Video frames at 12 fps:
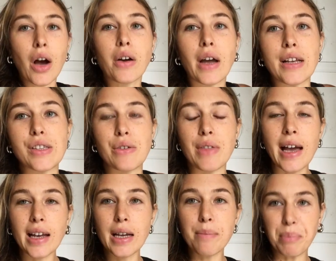Okay, so
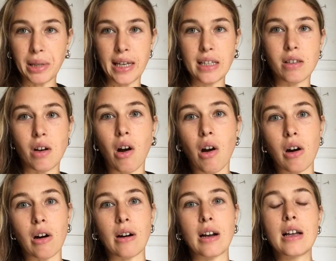that completes
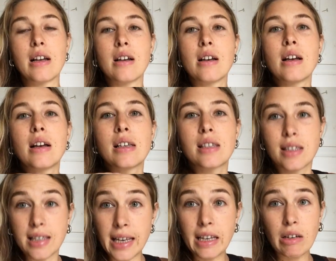our
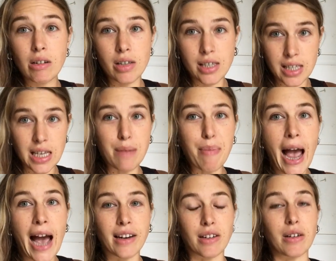single C
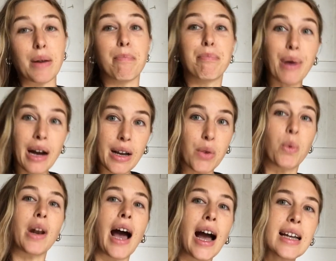pattern. But
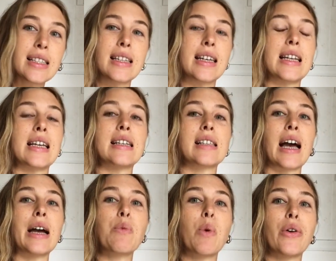what I did is
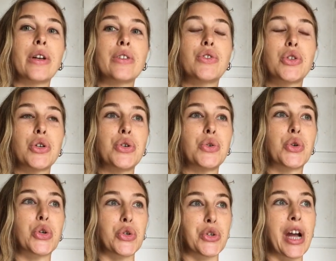I wanted to
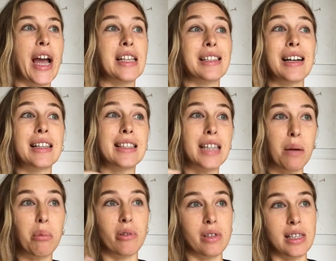create a
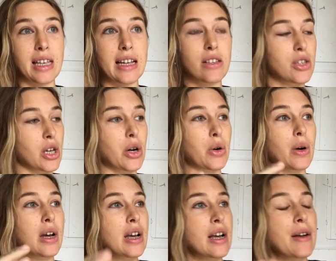double C.
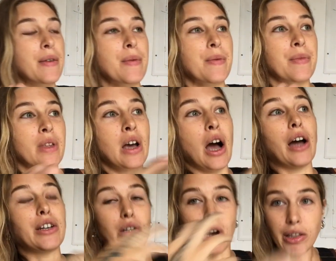So
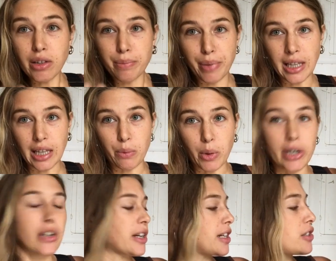on your other billet, what
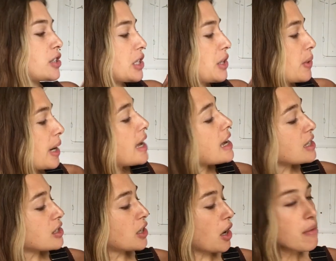you're gonna do
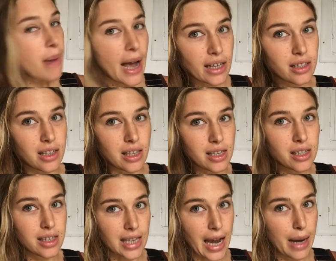is go back to this
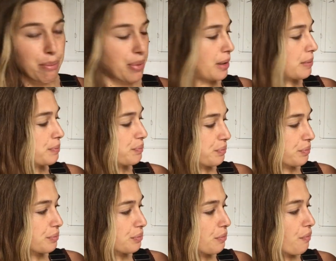step
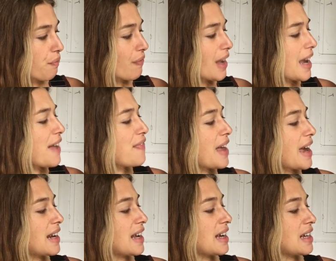and
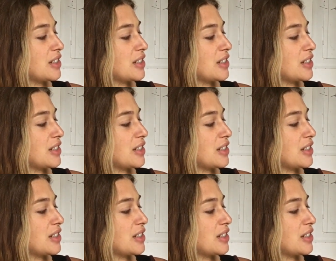then